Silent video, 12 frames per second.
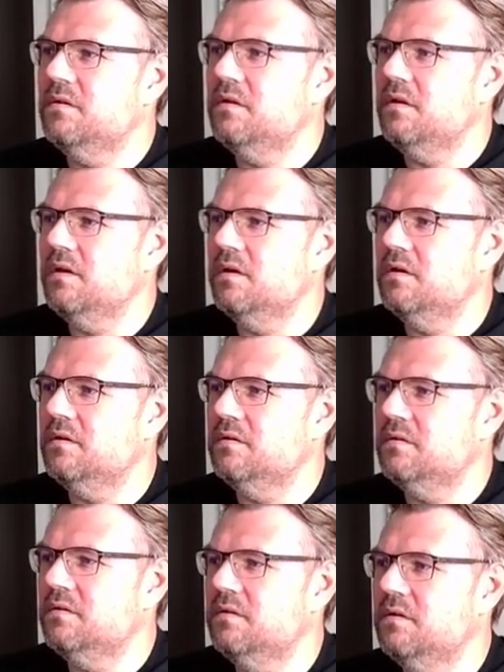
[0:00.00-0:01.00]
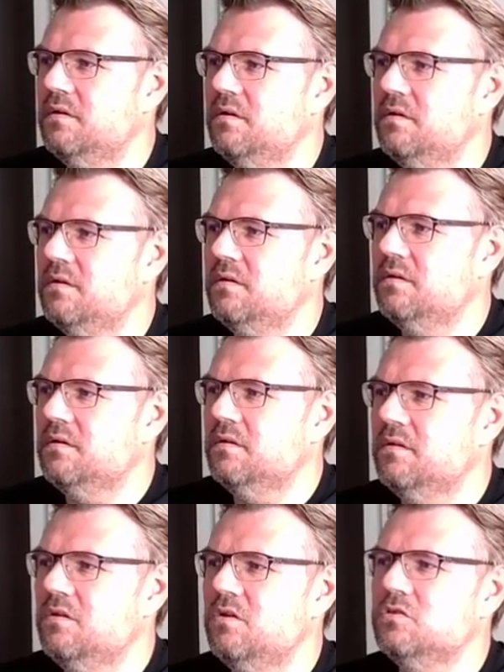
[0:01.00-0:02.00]
here. Yeah?
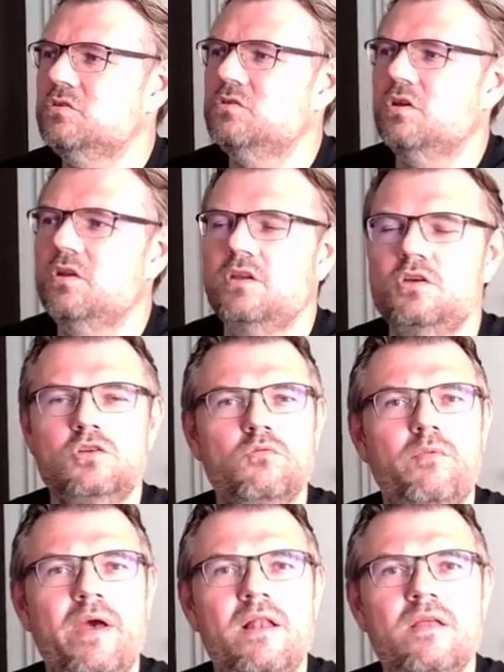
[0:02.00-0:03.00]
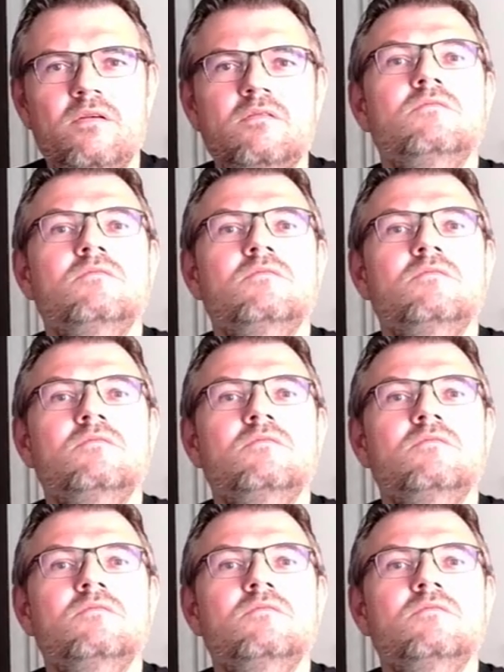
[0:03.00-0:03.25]
This is the initial value.